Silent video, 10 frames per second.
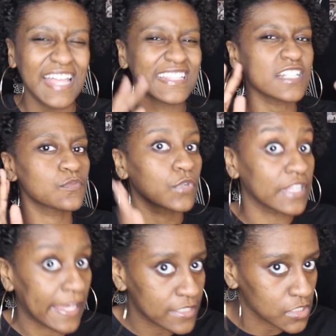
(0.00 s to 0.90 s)
that's where
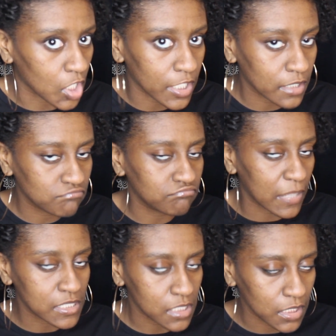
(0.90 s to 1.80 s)
they started
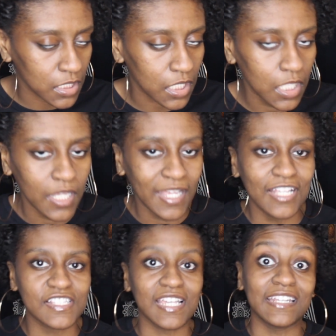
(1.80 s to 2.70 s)
basically
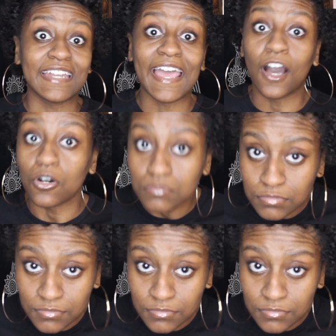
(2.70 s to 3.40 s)
to now.